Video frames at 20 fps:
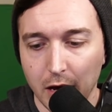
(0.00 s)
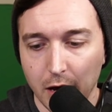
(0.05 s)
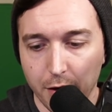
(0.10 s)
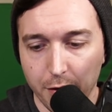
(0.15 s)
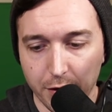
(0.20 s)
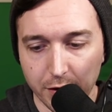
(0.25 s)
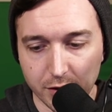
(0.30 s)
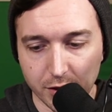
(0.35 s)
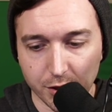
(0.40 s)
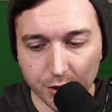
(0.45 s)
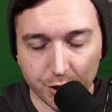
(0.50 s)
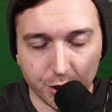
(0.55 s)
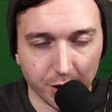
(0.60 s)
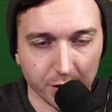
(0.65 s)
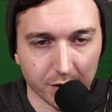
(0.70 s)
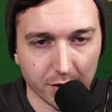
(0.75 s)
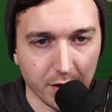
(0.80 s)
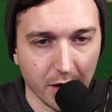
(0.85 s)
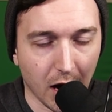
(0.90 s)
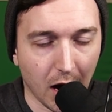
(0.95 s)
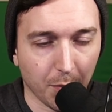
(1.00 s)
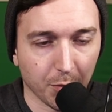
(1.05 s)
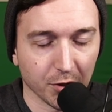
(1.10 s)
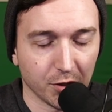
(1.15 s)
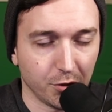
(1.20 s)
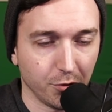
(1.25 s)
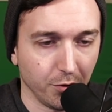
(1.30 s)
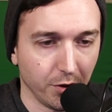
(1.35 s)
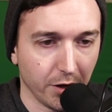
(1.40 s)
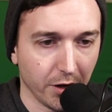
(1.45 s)
This is just the
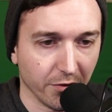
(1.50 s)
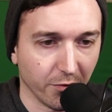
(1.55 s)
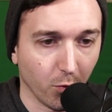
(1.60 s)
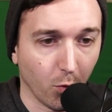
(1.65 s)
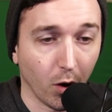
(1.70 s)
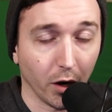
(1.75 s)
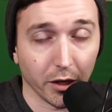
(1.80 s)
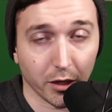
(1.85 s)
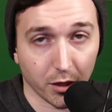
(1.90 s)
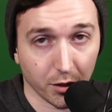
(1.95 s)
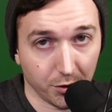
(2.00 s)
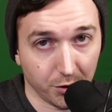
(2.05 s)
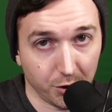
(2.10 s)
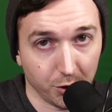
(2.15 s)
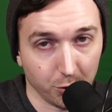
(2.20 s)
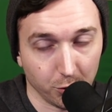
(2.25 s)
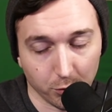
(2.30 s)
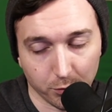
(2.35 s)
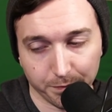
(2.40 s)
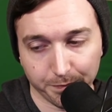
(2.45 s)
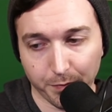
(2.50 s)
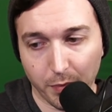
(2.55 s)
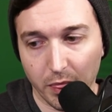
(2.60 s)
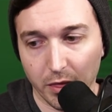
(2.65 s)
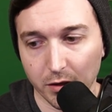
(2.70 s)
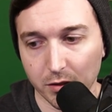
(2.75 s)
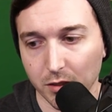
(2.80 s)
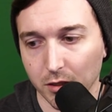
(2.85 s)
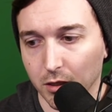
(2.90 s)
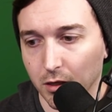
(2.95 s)
opportunity of what it can do.
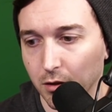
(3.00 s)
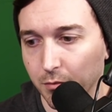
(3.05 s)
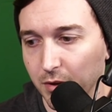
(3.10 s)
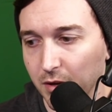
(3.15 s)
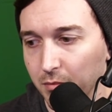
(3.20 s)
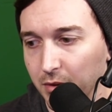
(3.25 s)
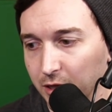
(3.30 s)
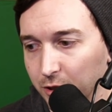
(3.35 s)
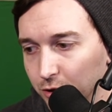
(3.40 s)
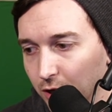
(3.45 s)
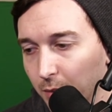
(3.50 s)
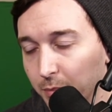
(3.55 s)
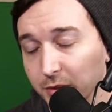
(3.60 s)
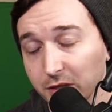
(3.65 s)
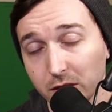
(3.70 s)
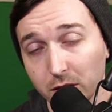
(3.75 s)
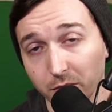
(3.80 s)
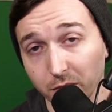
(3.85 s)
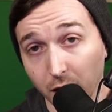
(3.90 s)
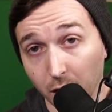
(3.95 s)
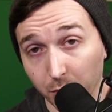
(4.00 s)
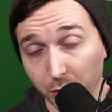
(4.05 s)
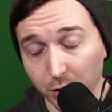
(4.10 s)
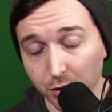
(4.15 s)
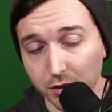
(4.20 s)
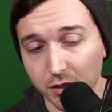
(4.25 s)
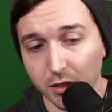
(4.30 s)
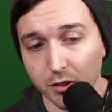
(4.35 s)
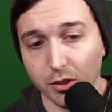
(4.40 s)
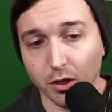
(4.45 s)
This is going to be me dropping some
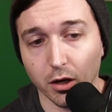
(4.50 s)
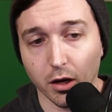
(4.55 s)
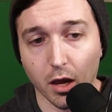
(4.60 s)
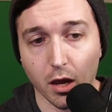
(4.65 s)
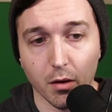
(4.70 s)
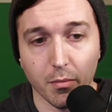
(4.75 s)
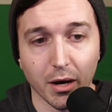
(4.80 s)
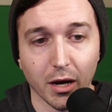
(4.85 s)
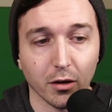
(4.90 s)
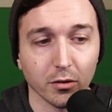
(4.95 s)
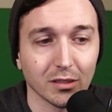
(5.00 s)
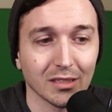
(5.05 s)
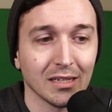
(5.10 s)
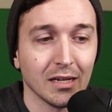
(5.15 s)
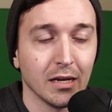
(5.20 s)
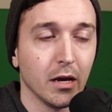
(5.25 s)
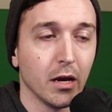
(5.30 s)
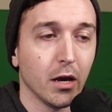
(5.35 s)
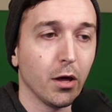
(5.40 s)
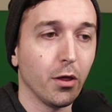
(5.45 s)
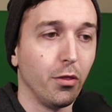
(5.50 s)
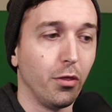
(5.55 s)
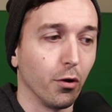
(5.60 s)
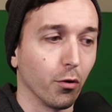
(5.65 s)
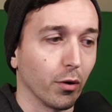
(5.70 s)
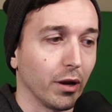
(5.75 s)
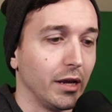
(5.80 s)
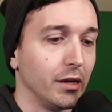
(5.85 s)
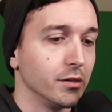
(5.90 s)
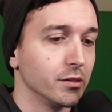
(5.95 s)
numbers and talking about, there
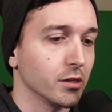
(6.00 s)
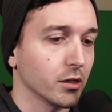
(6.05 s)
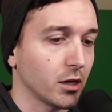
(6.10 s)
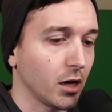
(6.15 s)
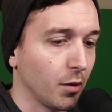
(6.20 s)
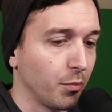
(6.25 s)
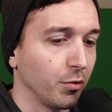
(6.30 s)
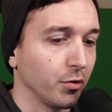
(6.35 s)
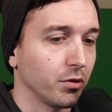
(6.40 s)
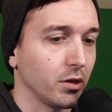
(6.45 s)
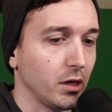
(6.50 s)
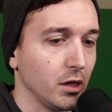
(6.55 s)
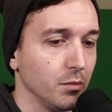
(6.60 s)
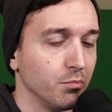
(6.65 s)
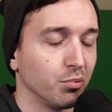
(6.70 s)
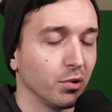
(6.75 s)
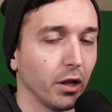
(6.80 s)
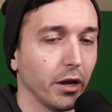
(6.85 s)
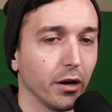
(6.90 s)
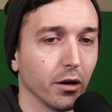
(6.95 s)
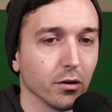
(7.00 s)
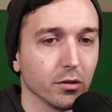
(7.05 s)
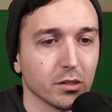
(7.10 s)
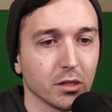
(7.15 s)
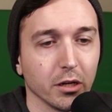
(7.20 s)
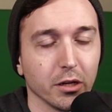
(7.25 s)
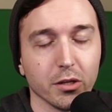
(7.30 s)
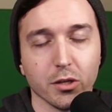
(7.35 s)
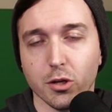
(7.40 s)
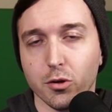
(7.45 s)
is a couple key players,
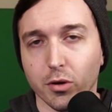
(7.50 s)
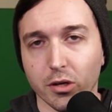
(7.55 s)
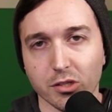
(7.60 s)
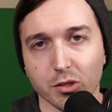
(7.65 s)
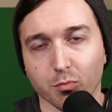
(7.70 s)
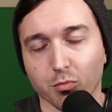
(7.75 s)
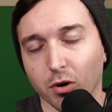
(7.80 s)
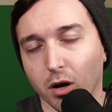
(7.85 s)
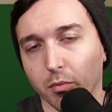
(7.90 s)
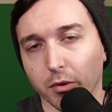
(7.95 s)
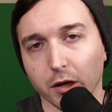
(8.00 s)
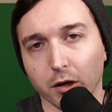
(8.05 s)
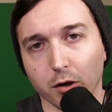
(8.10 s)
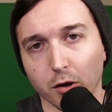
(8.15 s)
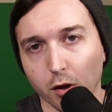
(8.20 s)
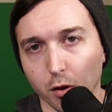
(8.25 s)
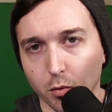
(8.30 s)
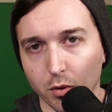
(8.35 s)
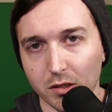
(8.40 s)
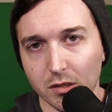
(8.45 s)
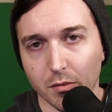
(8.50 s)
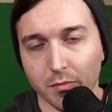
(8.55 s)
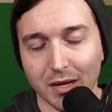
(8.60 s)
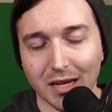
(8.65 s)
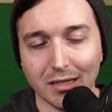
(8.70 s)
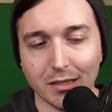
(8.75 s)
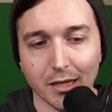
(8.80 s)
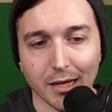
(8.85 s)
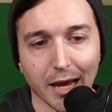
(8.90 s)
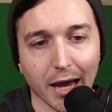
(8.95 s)
and you guys are probably going to know the ones I'm
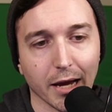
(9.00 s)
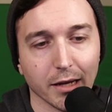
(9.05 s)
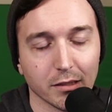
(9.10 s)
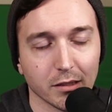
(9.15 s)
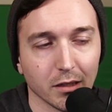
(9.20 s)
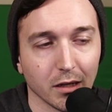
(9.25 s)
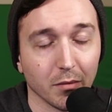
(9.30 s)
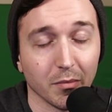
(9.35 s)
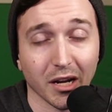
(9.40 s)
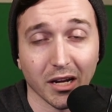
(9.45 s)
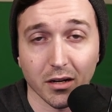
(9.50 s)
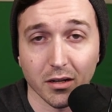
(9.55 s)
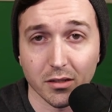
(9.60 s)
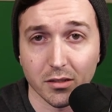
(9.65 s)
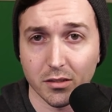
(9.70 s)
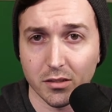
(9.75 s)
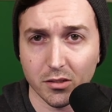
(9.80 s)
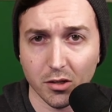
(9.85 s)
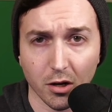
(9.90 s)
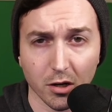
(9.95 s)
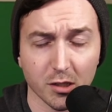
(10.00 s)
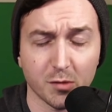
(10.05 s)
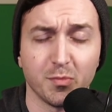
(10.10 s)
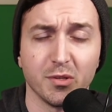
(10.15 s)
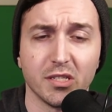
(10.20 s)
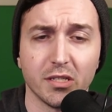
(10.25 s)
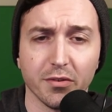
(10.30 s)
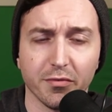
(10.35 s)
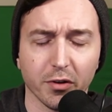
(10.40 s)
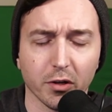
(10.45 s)
hinting at, and I'm not going to talk
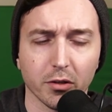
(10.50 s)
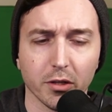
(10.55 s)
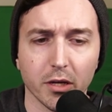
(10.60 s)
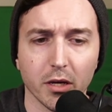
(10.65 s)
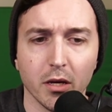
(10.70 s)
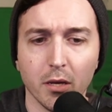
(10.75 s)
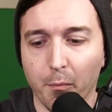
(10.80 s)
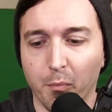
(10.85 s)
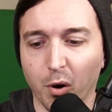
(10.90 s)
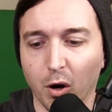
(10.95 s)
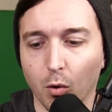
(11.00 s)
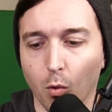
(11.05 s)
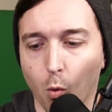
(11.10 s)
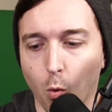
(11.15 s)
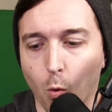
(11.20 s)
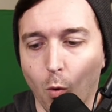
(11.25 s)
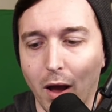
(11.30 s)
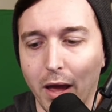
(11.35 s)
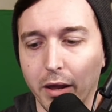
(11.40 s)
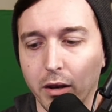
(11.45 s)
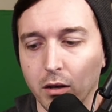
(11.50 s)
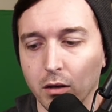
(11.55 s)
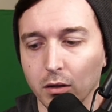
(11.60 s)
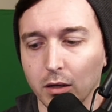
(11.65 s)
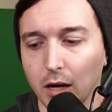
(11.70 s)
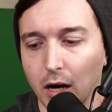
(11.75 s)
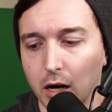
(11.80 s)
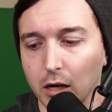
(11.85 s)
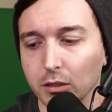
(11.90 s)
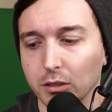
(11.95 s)
specifically, but when
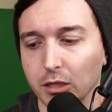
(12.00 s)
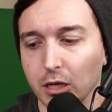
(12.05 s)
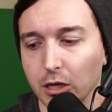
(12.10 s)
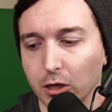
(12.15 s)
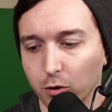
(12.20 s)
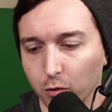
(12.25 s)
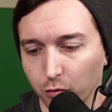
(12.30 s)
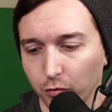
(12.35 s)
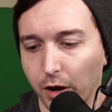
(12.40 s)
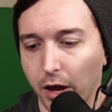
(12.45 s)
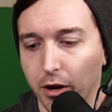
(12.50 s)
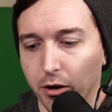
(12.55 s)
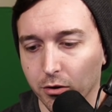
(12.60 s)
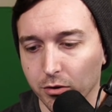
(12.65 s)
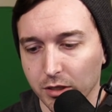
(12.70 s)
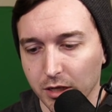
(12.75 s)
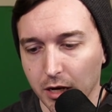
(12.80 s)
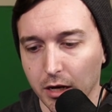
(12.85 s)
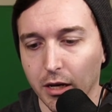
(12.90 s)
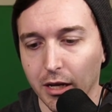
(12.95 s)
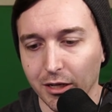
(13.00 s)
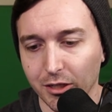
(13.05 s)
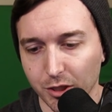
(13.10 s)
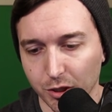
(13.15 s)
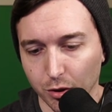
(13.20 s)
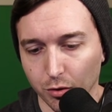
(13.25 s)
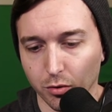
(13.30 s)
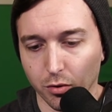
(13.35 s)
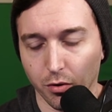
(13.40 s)
content creators hit a certain